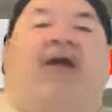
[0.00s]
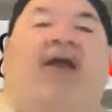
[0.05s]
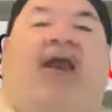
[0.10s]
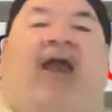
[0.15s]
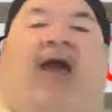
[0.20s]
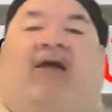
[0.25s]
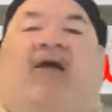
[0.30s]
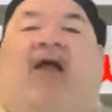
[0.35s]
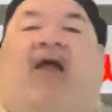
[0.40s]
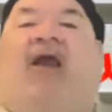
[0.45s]

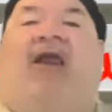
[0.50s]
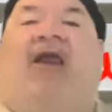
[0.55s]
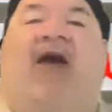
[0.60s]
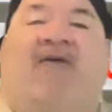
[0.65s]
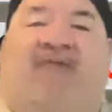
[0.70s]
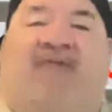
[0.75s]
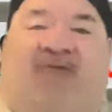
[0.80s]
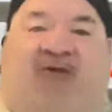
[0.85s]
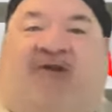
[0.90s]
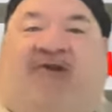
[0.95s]
like a
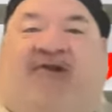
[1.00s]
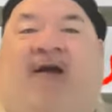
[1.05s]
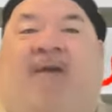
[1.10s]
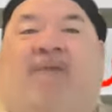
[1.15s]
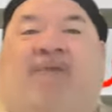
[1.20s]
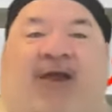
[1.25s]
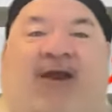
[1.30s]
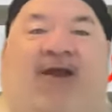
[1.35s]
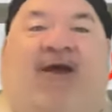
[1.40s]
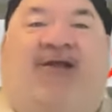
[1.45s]
lift or
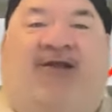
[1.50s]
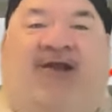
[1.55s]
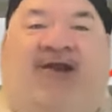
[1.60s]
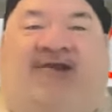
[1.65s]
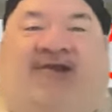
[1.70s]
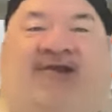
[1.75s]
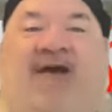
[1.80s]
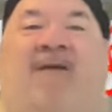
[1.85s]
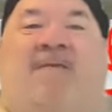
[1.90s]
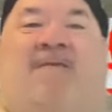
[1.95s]
something under
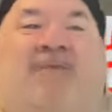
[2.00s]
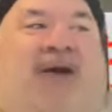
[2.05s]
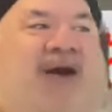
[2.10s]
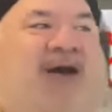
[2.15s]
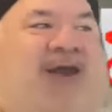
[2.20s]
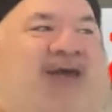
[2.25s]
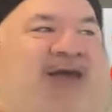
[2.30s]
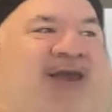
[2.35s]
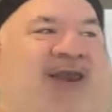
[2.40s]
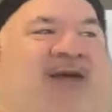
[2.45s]

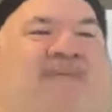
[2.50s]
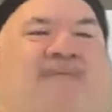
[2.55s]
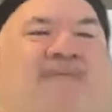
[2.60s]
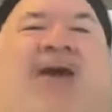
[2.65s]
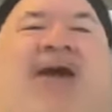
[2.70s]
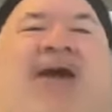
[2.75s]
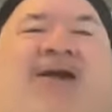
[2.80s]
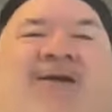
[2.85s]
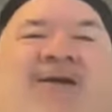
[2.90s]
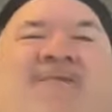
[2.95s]
somebody and they
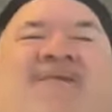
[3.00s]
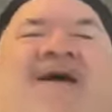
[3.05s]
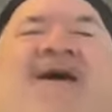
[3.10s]
pick him